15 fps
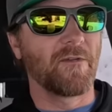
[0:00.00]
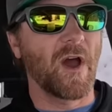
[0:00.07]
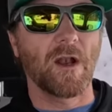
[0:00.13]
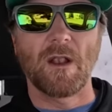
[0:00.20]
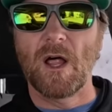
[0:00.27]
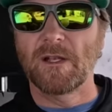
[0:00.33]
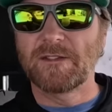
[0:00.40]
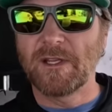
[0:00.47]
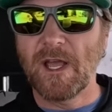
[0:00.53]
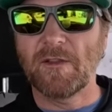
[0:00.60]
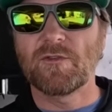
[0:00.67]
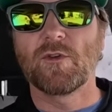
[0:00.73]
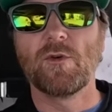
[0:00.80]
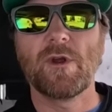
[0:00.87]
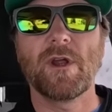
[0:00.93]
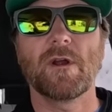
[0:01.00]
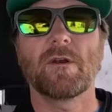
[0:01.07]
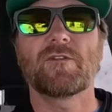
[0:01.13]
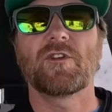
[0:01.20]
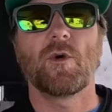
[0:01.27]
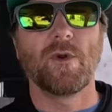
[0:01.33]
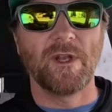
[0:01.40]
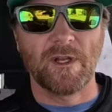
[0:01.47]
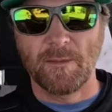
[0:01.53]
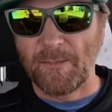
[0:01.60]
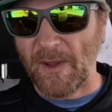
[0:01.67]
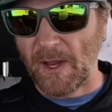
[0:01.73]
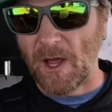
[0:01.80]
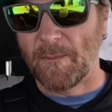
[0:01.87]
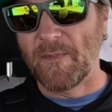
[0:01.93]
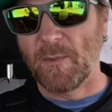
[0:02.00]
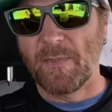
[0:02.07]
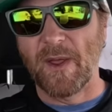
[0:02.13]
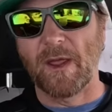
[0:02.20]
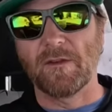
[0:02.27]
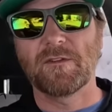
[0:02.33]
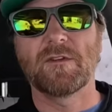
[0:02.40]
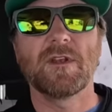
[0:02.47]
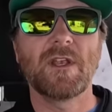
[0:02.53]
we've got a lot to get through here, so we need to pick up the pace.